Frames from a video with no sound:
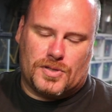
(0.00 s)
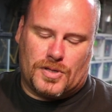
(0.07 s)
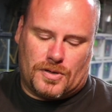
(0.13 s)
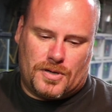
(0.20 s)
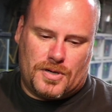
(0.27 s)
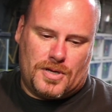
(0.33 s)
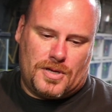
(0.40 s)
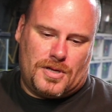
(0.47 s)

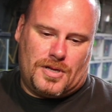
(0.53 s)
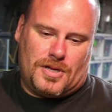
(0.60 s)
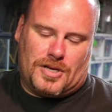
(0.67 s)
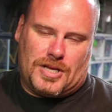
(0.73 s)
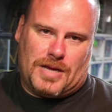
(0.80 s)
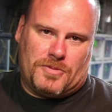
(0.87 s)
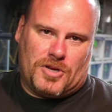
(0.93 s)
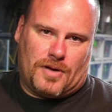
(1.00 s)
They're
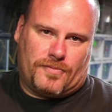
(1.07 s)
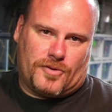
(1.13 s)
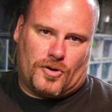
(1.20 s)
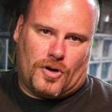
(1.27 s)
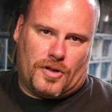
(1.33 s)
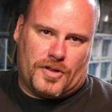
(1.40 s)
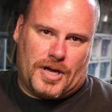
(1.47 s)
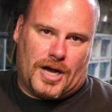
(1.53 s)
named after
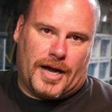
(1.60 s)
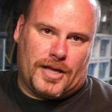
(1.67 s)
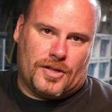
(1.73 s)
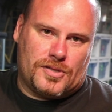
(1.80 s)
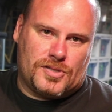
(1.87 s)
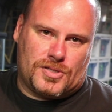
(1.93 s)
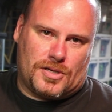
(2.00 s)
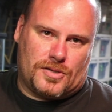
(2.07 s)
all the
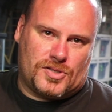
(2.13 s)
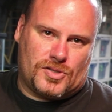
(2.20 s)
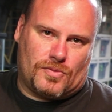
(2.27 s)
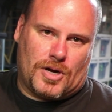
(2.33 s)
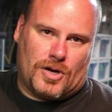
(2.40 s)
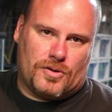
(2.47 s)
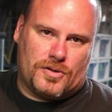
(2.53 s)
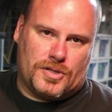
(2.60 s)
islands that
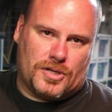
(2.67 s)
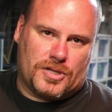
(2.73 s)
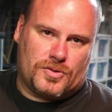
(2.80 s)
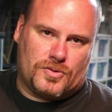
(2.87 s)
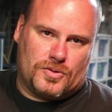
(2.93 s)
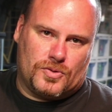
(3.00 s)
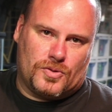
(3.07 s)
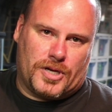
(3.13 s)
surround
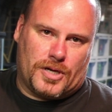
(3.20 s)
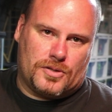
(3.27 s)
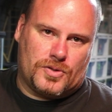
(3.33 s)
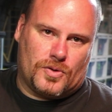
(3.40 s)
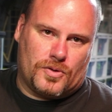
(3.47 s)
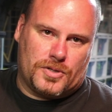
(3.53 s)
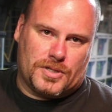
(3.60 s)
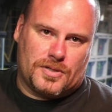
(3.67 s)
New
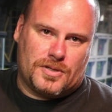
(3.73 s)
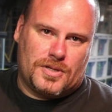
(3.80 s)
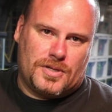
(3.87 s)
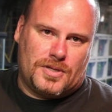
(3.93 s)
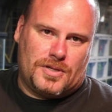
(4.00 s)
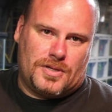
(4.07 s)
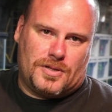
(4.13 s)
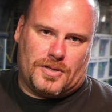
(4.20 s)
Caledonia,
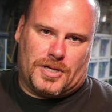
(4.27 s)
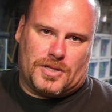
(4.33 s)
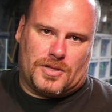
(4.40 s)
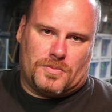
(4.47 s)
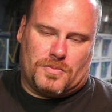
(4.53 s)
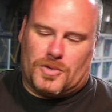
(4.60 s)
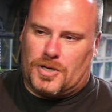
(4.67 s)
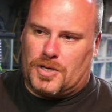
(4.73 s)
like
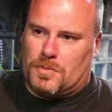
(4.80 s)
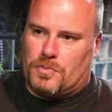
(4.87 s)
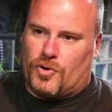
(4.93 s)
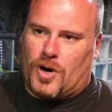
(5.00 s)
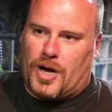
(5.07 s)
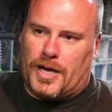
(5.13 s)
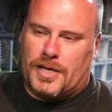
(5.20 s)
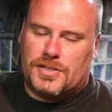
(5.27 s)
uh,
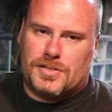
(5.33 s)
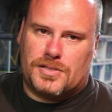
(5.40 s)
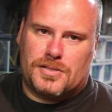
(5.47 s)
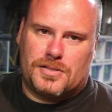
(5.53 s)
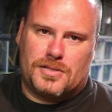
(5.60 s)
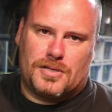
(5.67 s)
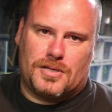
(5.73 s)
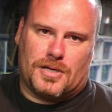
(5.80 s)
Brosse,
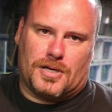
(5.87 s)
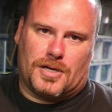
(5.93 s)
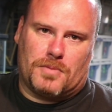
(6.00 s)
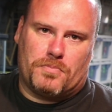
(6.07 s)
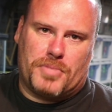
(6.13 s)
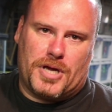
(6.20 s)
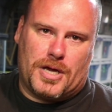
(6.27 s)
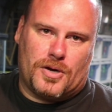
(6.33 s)
uh,
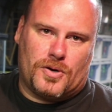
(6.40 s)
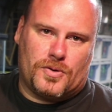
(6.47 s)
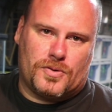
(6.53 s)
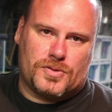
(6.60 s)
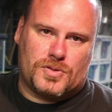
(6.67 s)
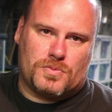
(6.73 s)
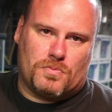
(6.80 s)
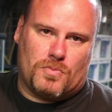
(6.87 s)

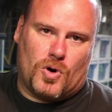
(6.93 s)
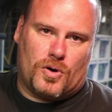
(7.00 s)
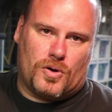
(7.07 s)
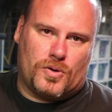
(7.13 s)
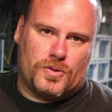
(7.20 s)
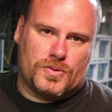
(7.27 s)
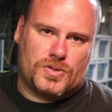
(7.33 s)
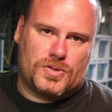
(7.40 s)
Bayos,
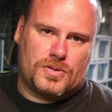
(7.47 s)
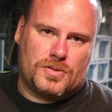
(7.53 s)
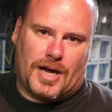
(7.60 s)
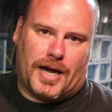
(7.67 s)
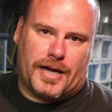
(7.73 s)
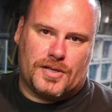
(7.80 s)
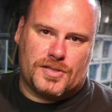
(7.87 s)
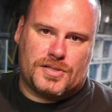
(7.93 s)
Moros,
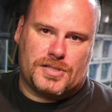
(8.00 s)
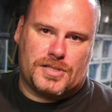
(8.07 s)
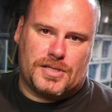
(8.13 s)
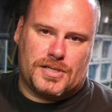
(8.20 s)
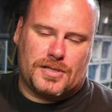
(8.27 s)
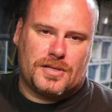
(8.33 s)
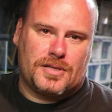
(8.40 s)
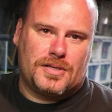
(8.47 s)

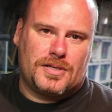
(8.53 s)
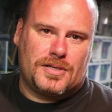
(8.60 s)
ILC,